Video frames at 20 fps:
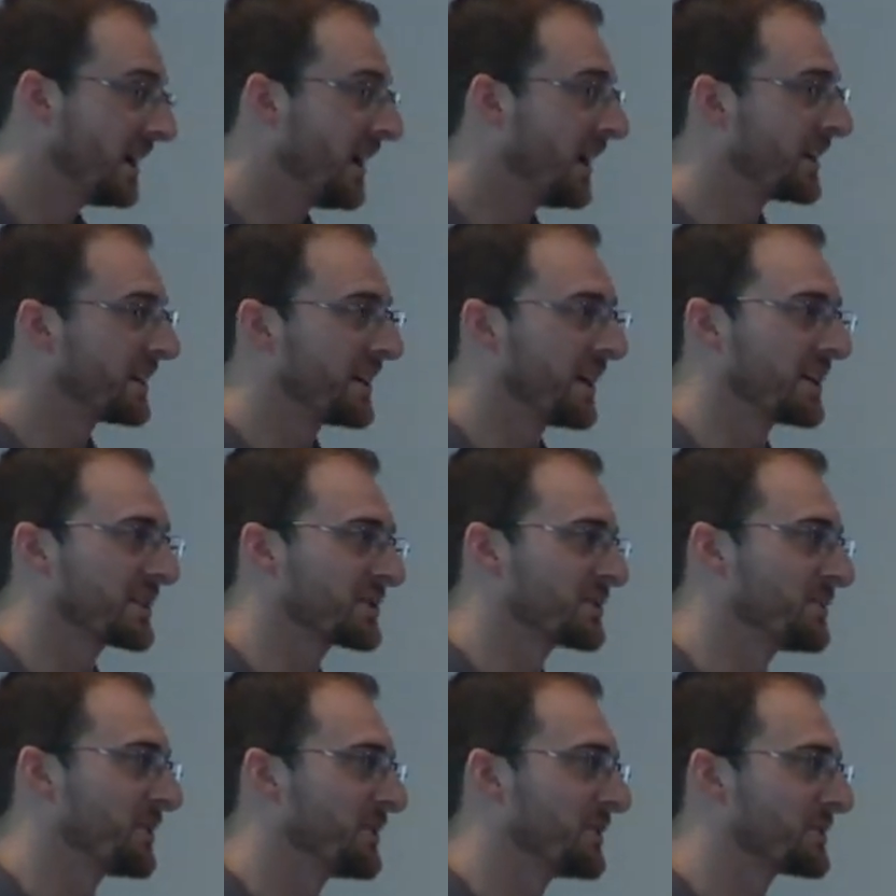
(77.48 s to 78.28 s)
Our
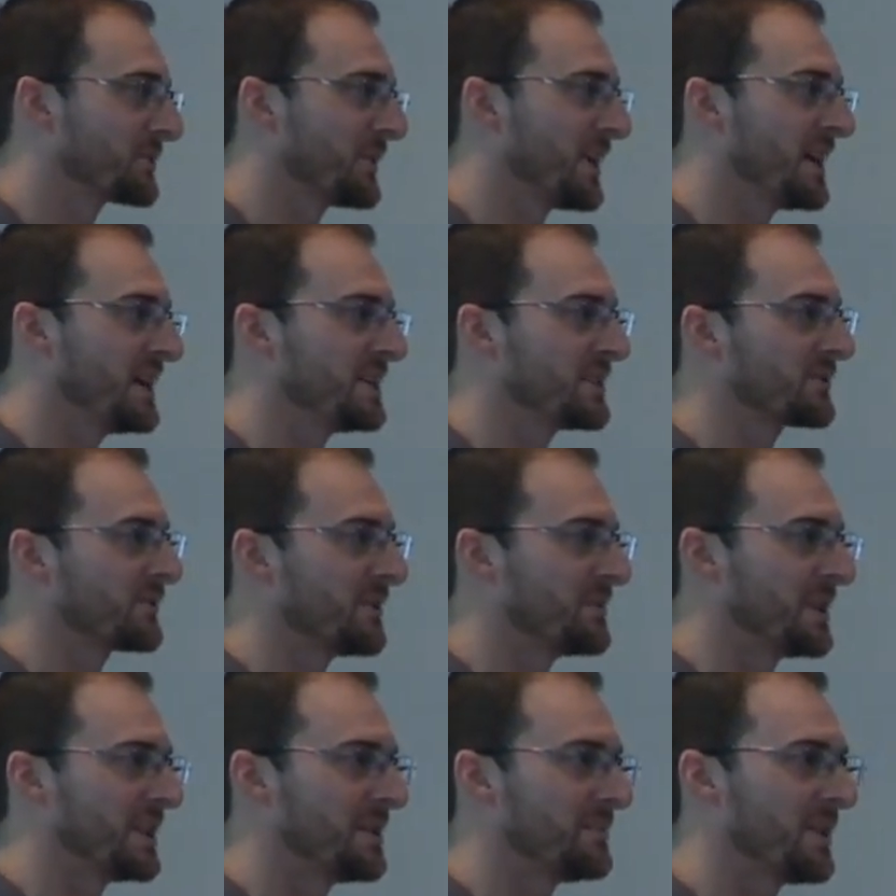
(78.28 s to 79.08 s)
customers range
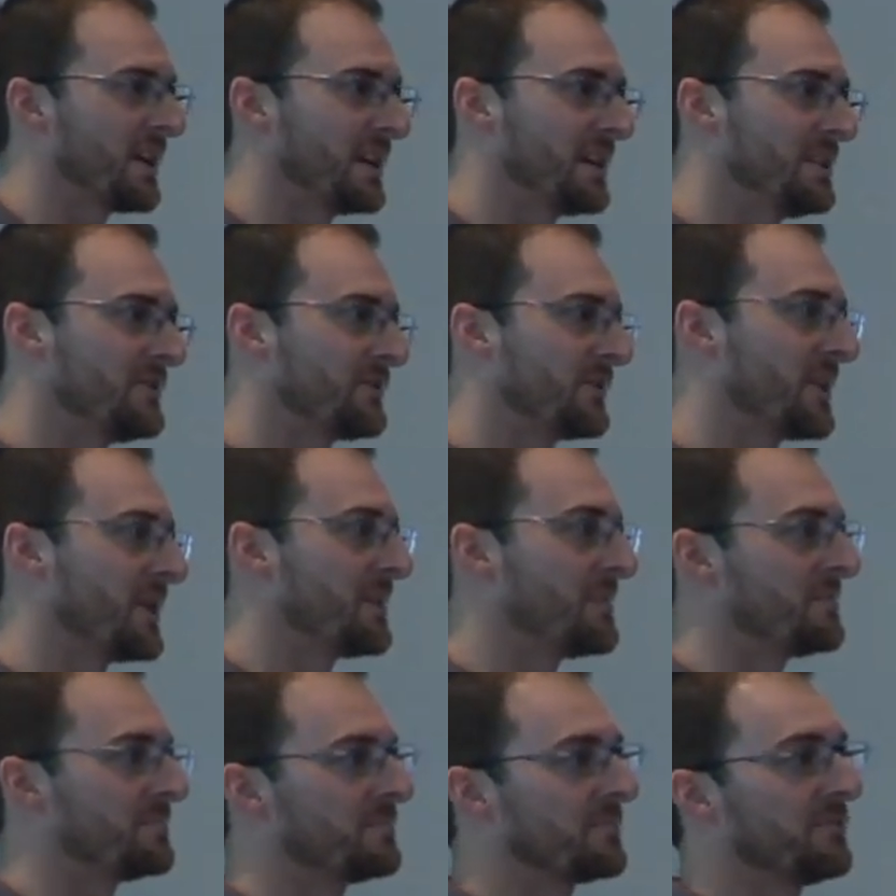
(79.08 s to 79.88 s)
from anybody
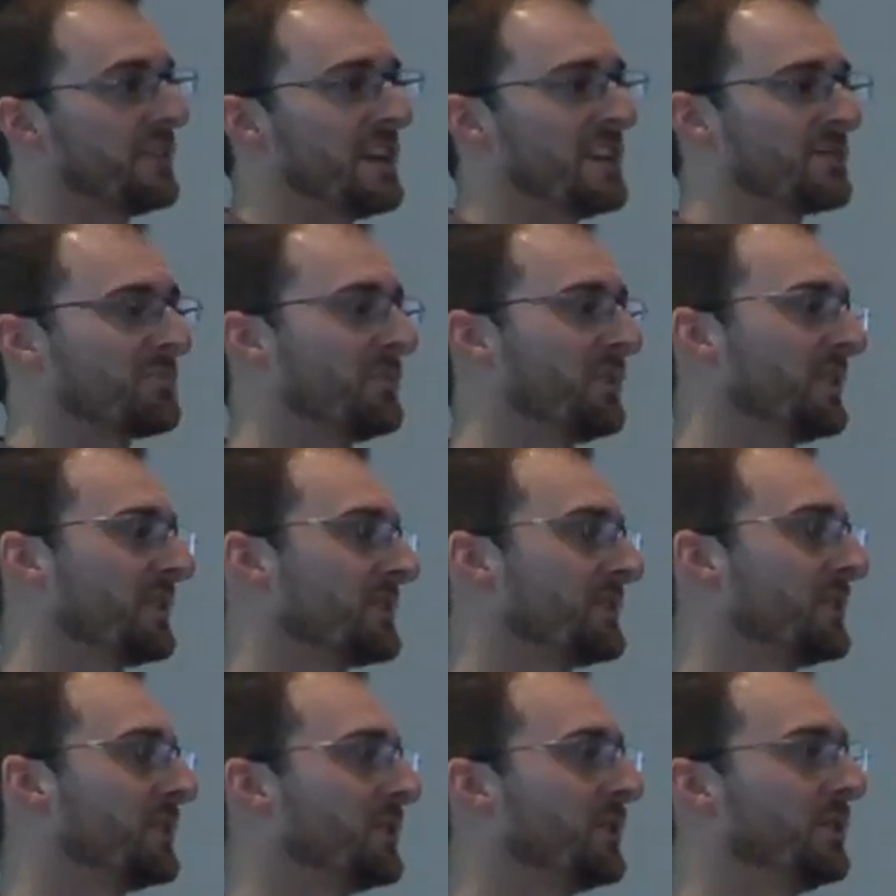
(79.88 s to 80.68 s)
from
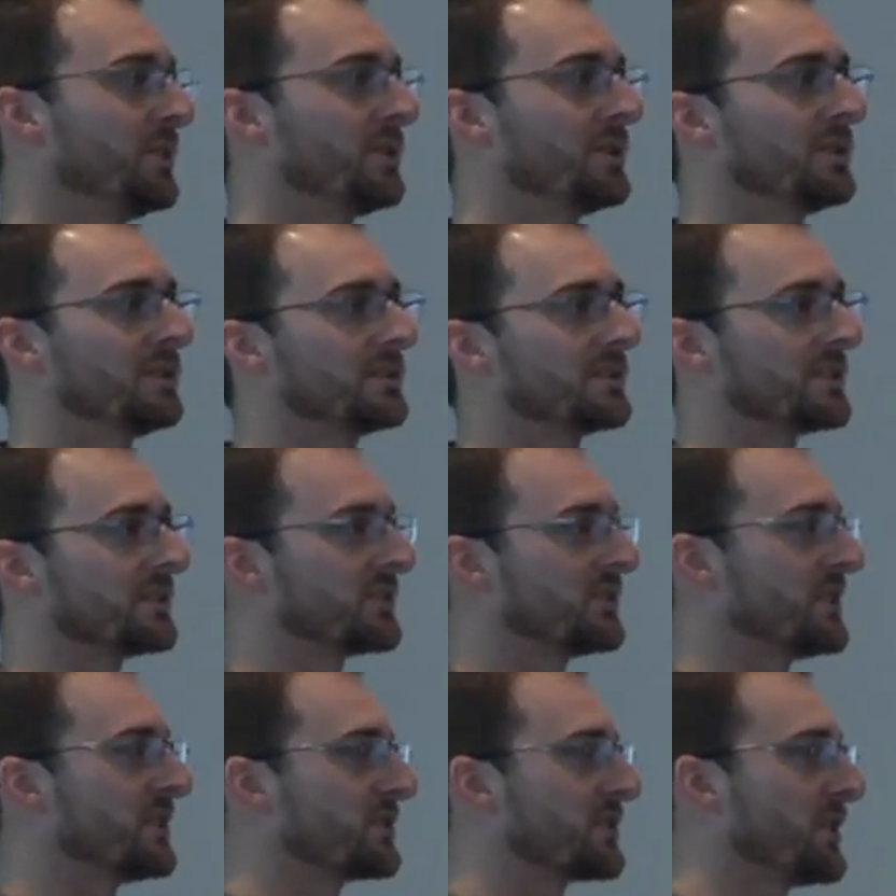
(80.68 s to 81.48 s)
Facebook to Google to
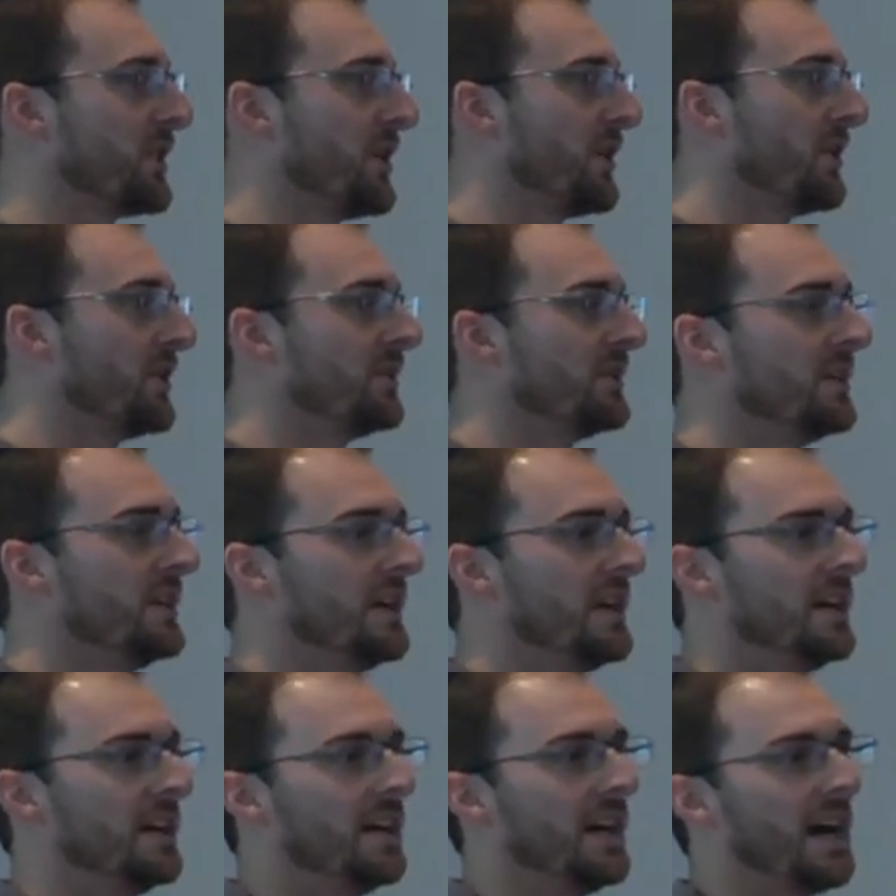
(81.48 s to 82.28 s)
Cisco
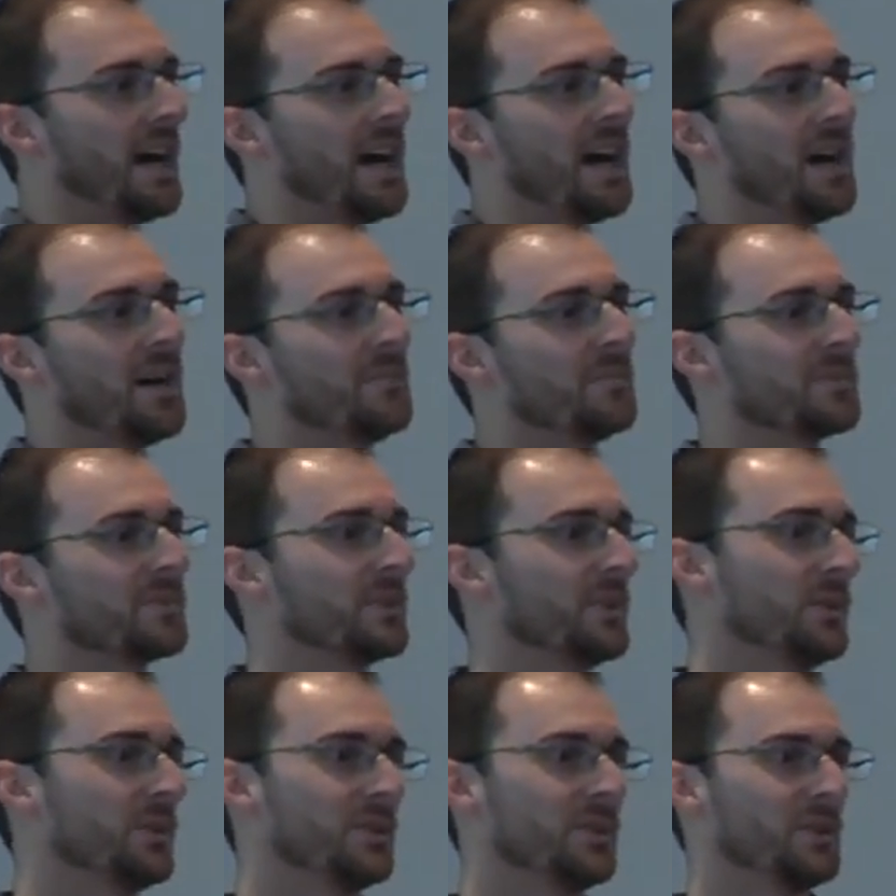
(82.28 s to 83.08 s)
um,
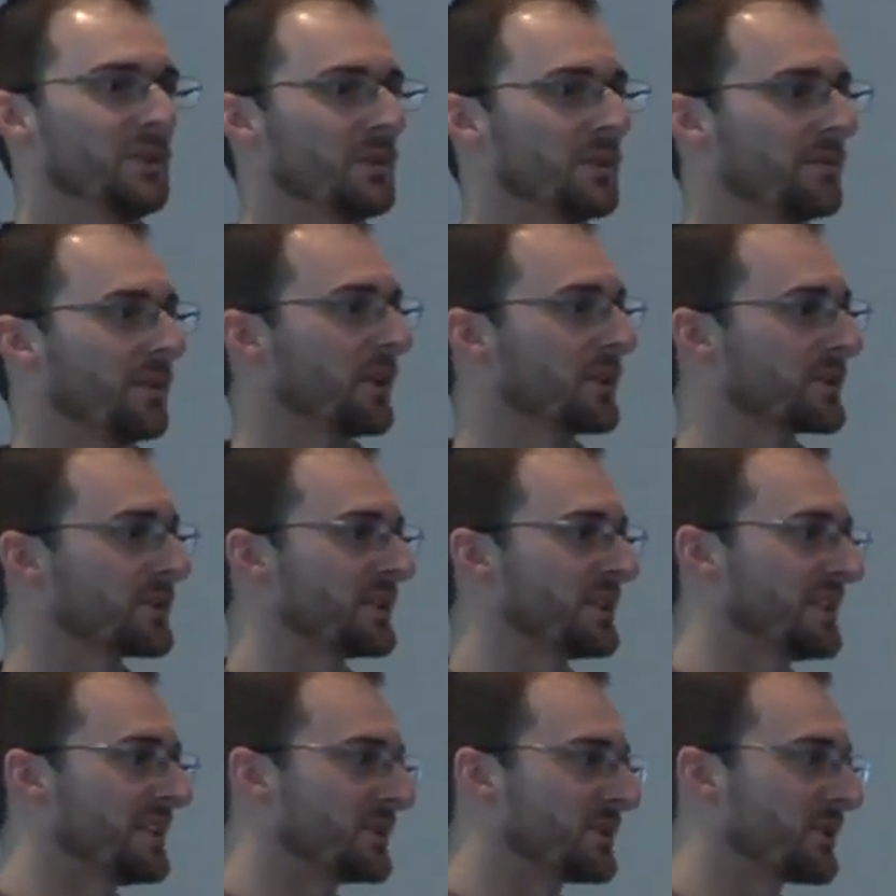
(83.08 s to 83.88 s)
to the
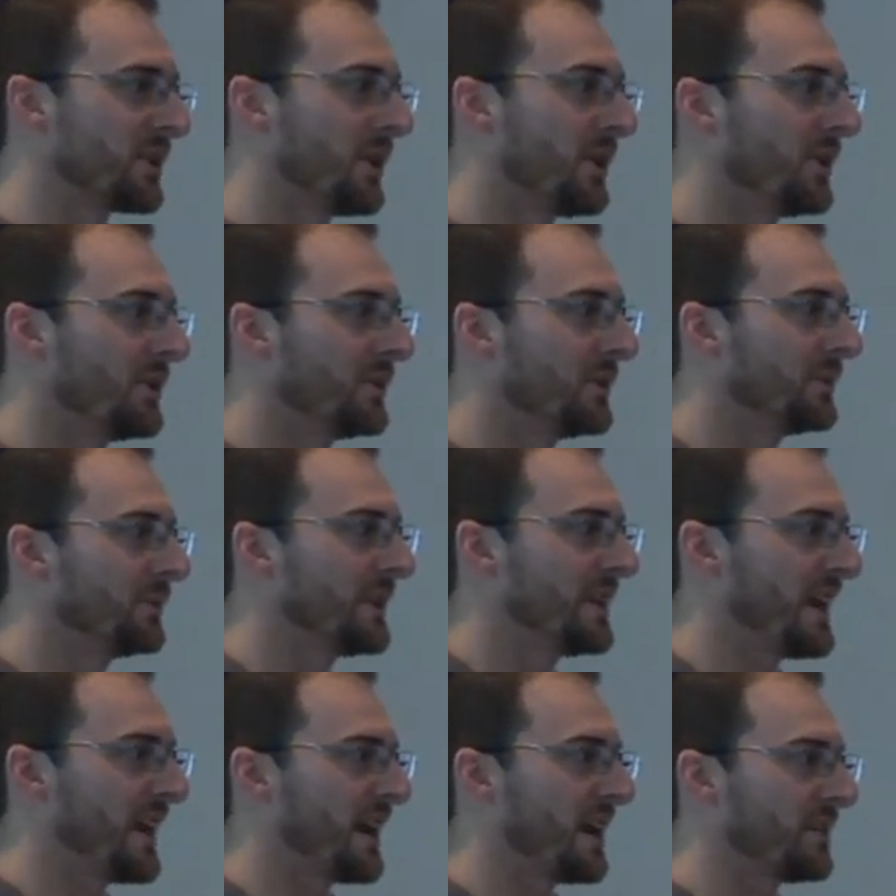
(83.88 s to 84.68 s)
university. So
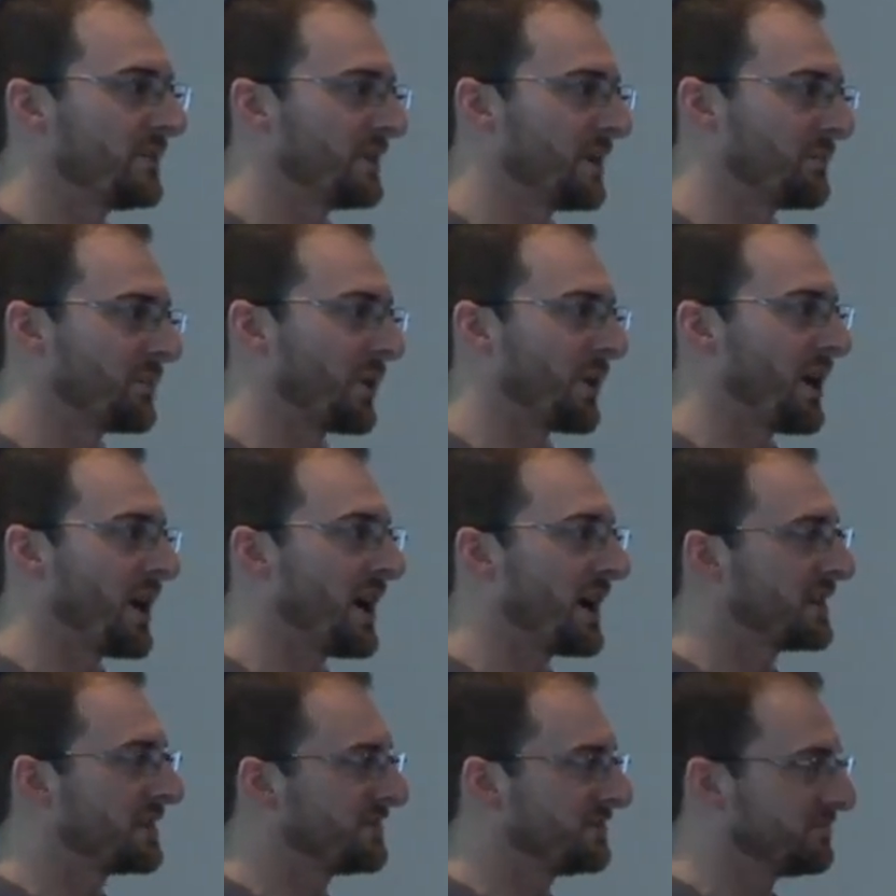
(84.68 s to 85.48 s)
we have a
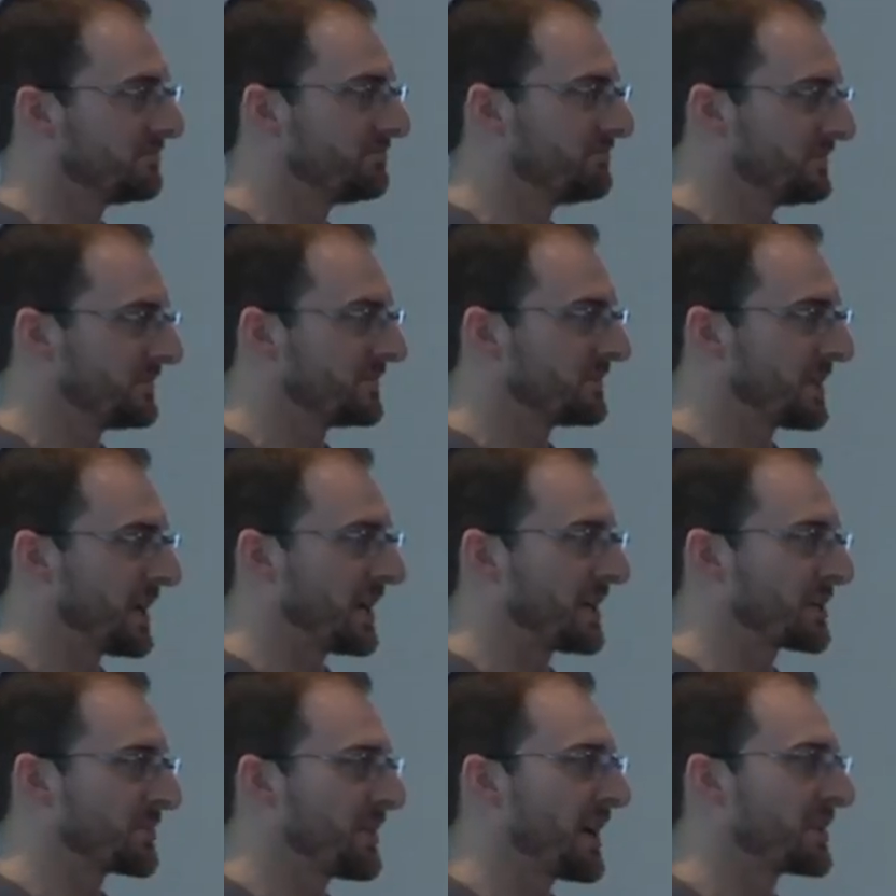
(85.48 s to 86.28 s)
broad
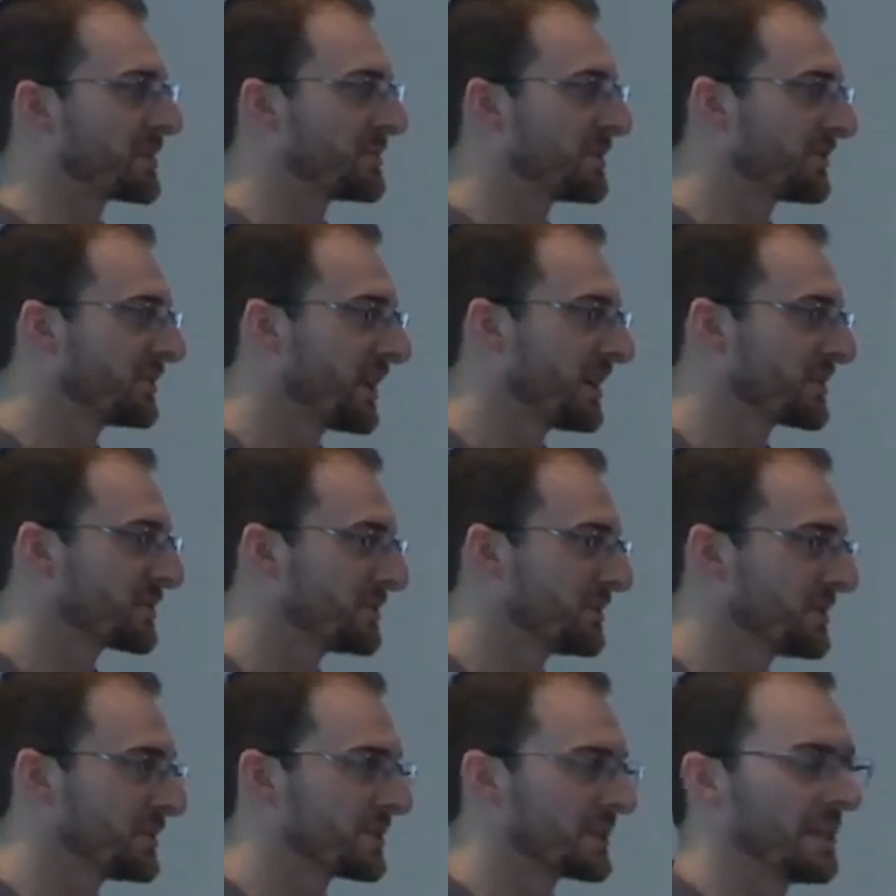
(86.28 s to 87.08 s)
uh, spectrum of
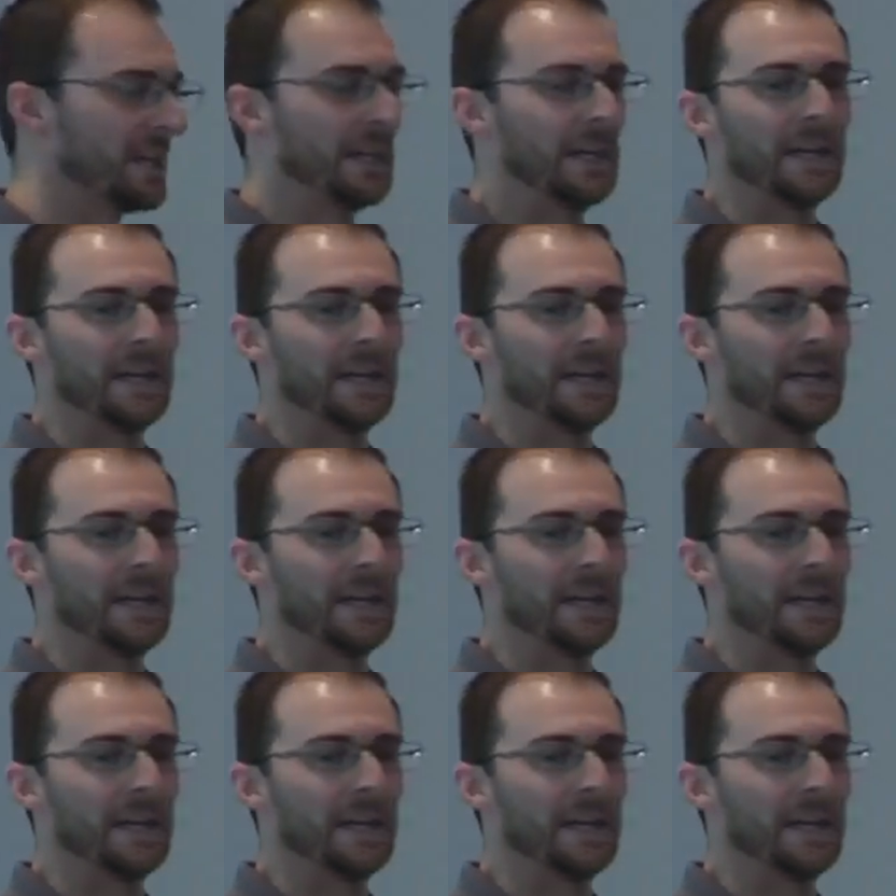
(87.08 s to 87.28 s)
customers.